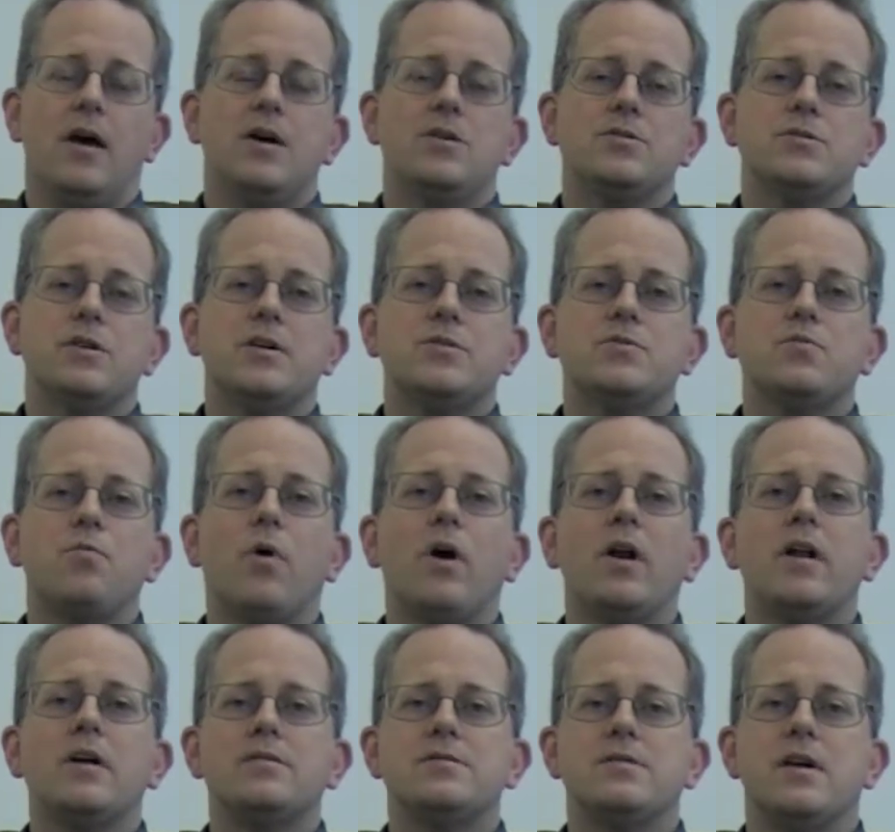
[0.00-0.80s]
So that's
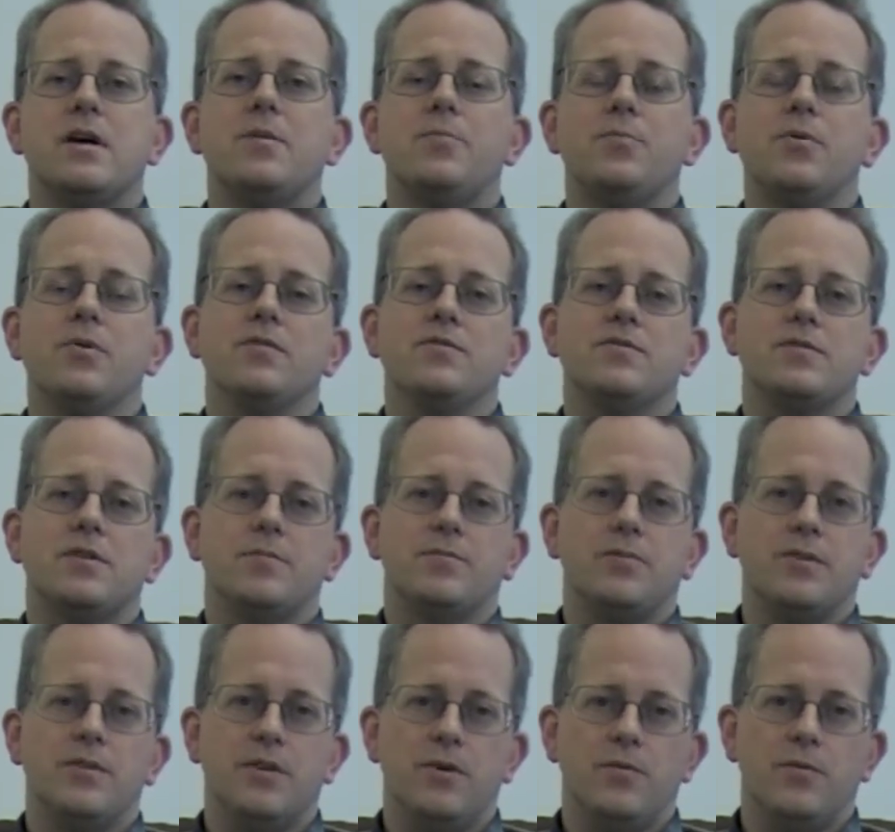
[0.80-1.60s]
one example of
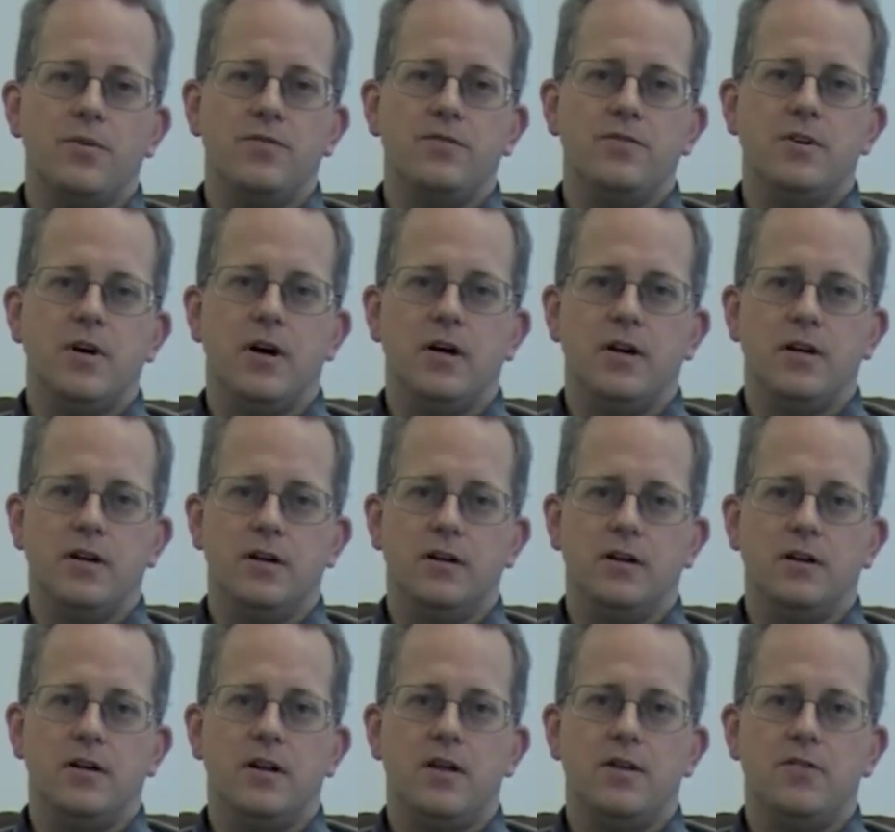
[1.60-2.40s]
something that we've done
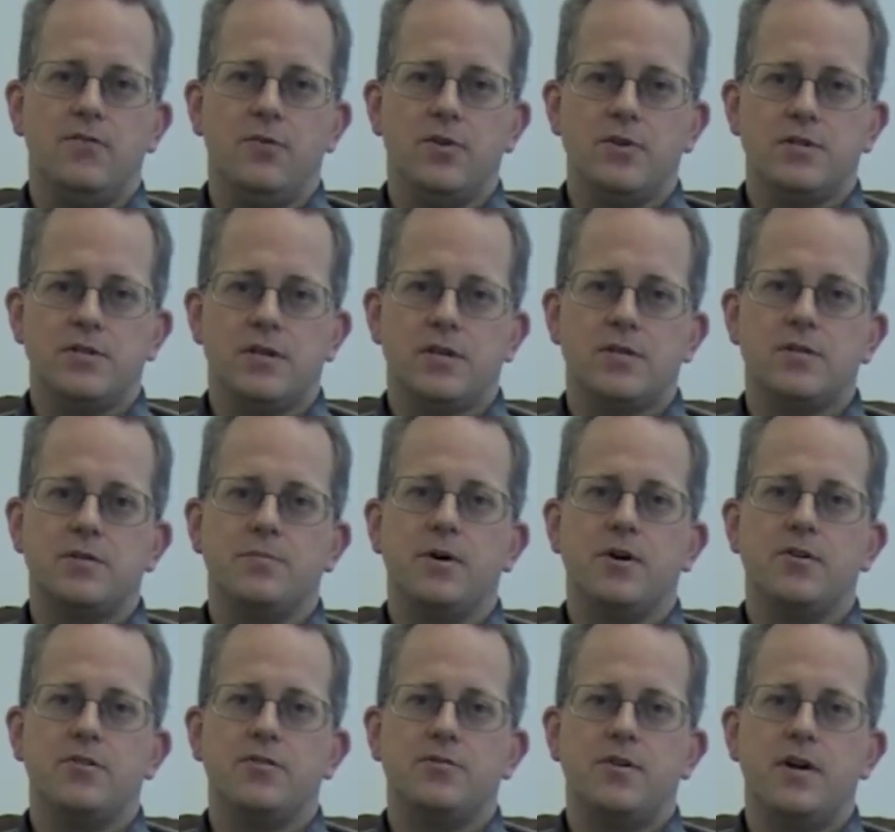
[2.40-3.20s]
in, in Voice
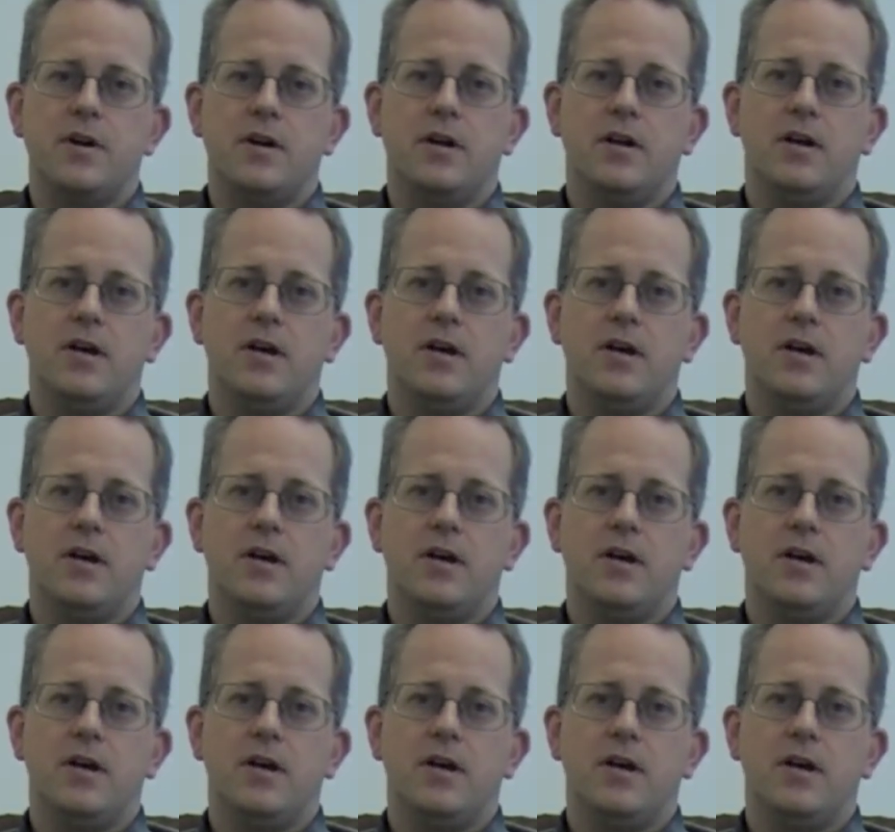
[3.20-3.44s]
XML3.